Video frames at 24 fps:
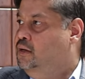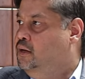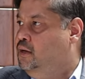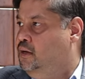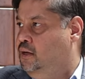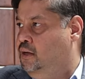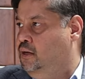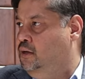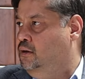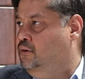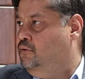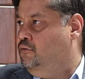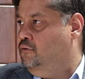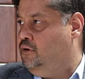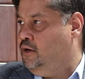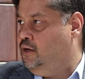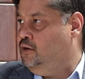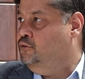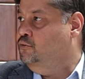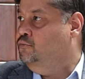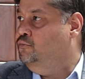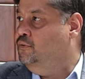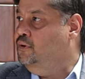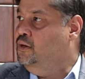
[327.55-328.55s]
and
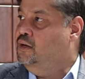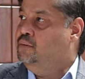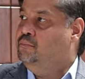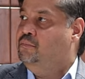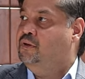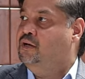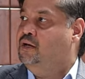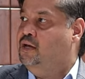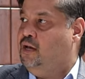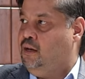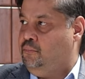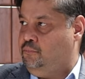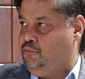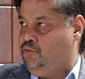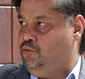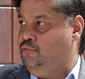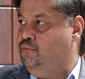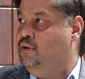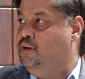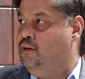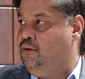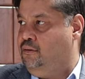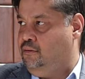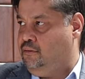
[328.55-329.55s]
trying to fill up the gaps
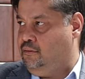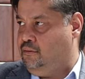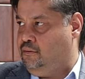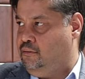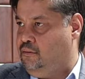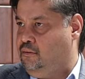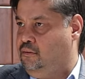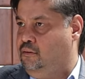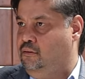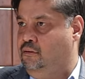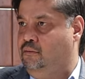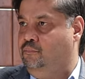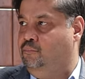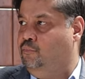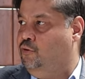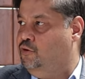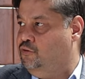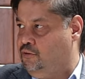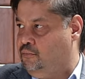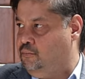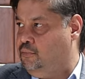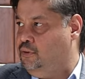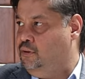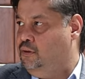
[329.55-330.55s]
where
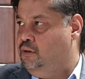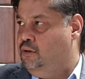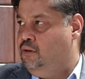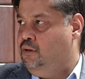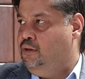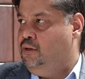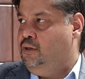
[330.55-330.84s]
possible.